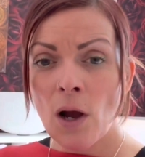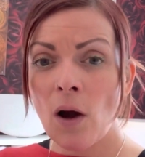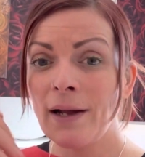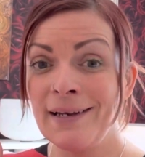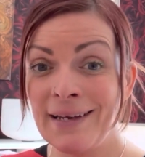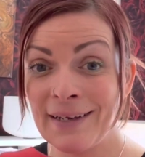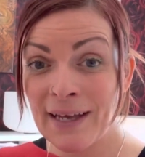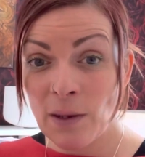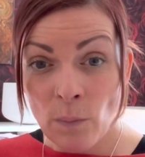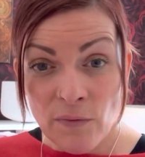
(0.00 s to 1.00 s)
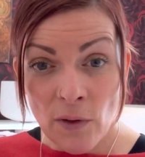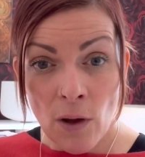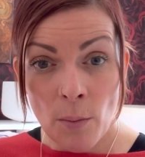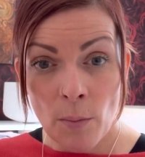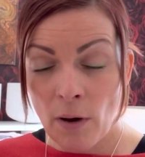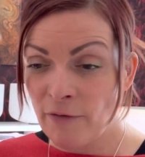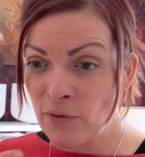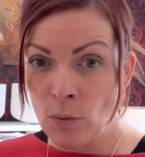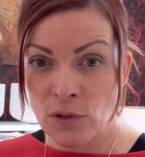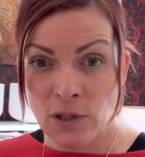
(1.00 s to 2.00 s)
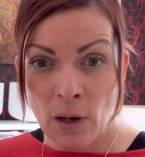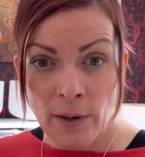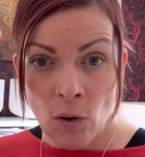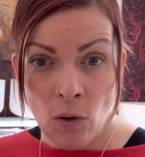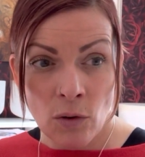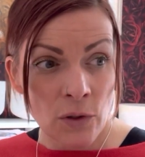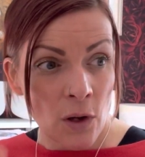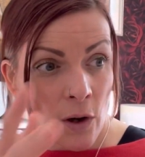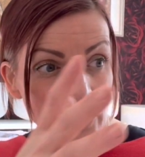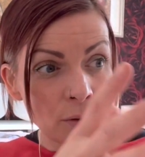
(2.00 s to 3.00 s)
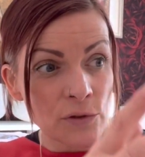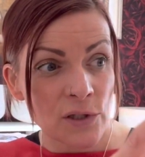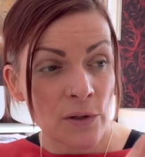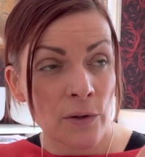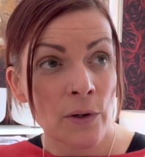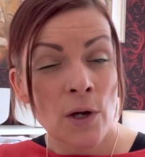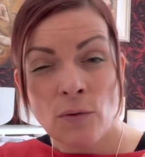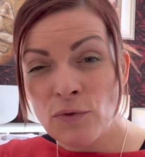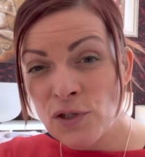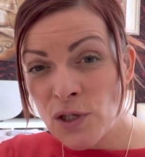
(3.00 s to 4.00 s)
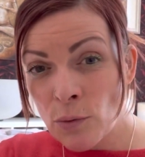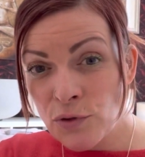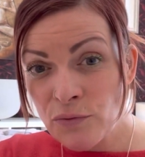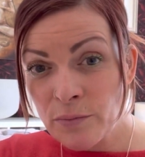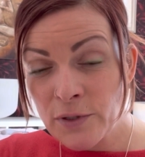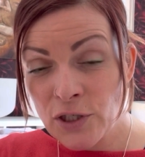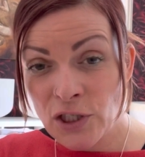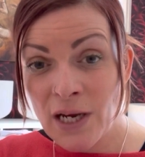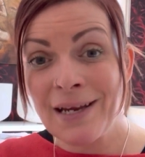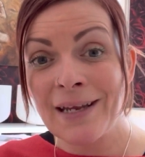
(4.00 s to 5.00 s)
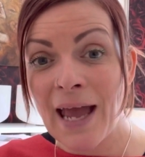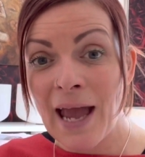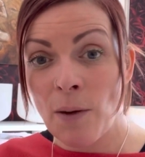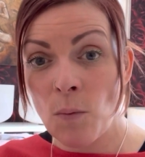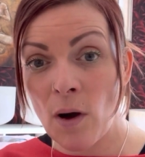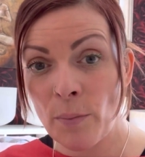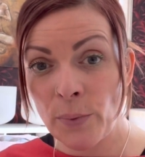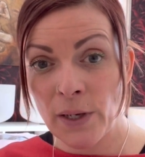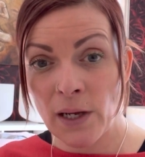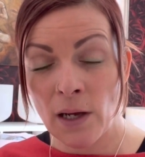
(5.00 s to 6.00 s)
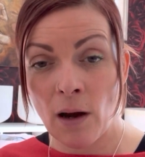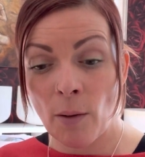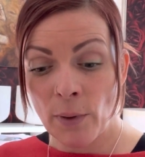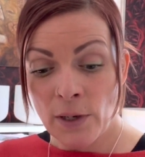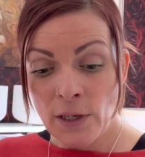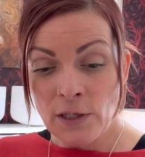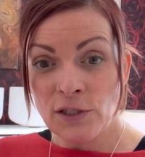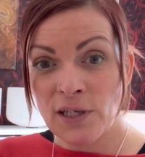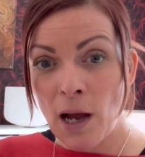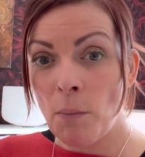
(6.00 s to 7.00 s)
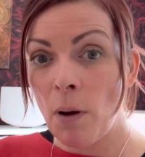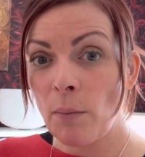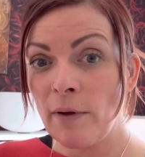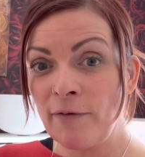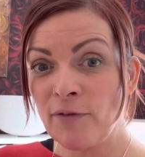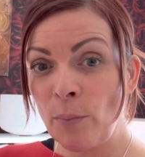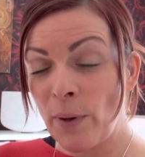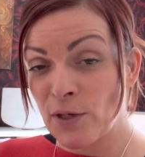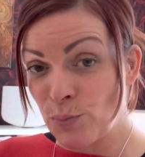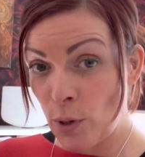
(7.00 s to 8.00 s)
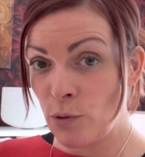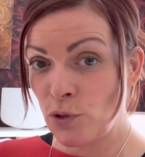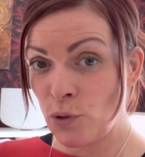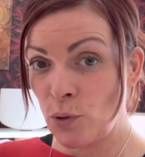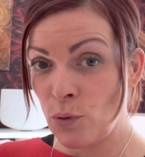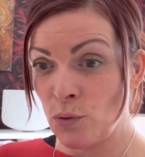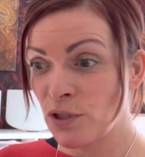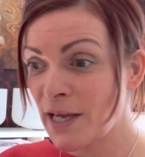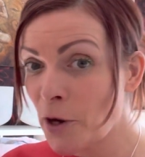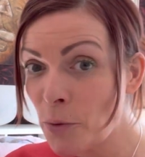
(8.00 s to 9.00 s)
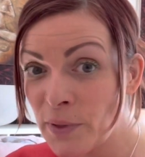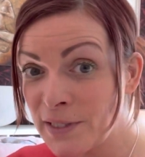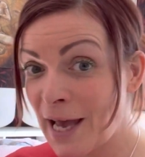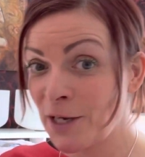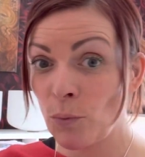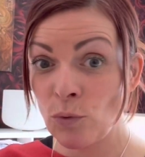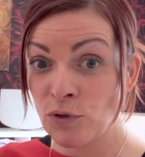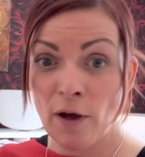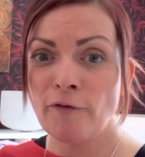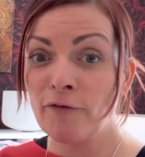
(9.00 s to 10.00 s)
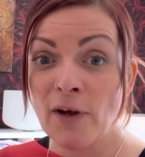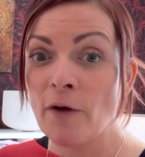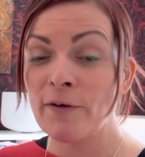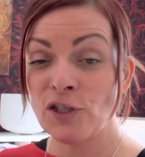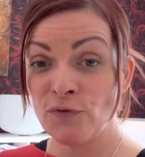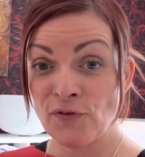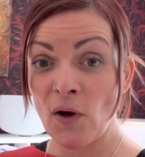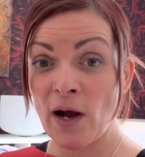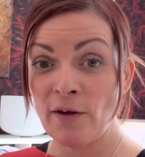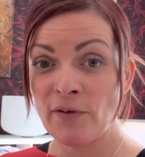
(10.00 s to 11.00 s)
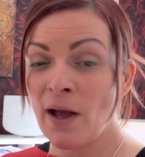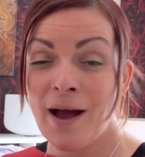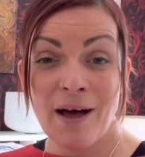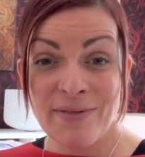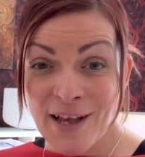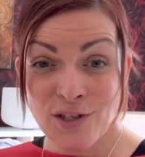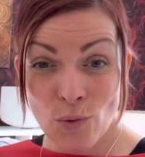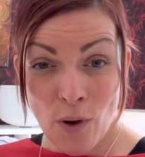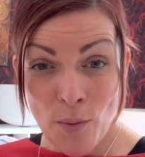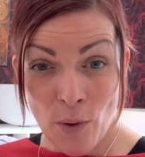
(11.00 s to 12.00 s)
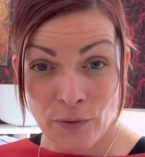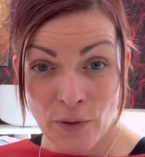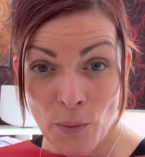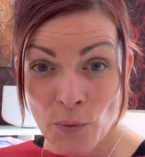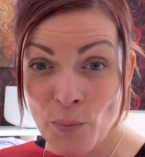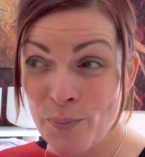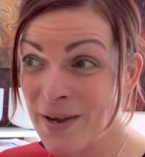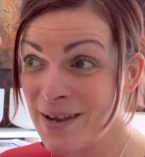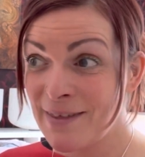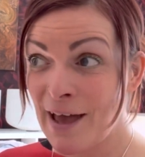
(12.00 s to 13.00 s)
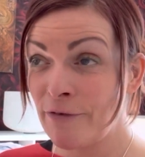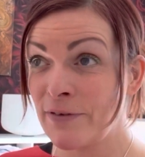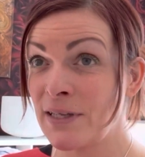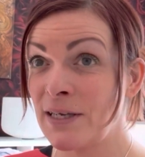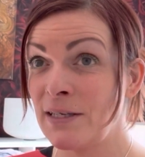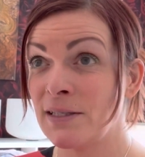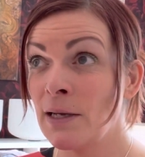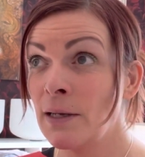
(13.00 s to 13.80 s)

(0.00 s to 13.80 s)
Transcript: I link in with them. I feel what's going on. I use the results from the machine and what I'm picking up to come up with the best protocols to help these animals flourish and thrive. And that's all I want. I want to be there for the